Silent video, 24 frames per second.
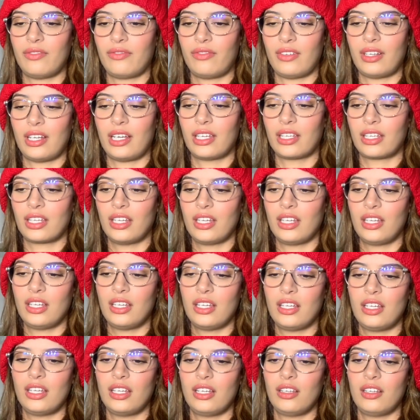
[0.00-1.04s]
like,
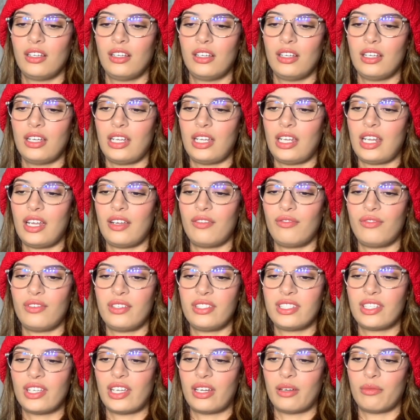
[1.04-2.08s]
and every
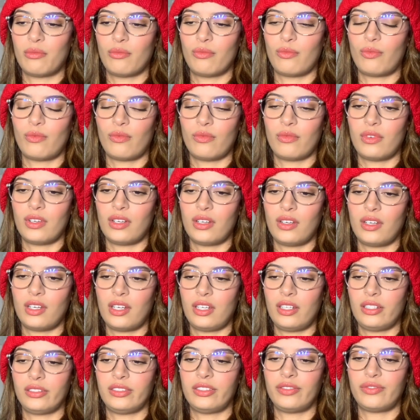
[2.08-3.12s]
time
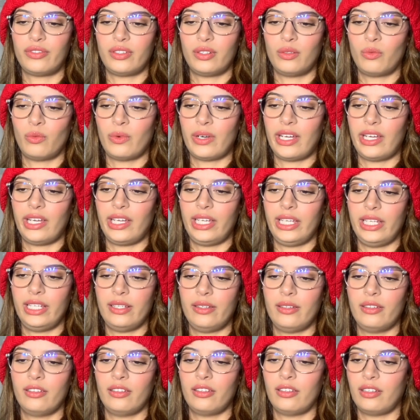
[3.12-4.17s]
in a different
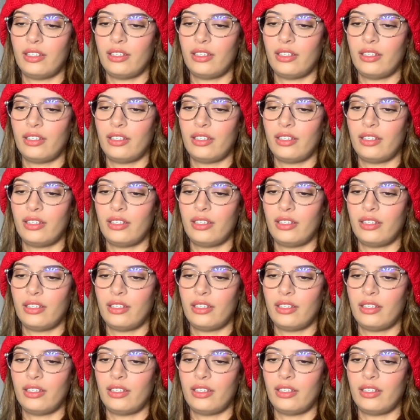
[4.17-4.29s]
way.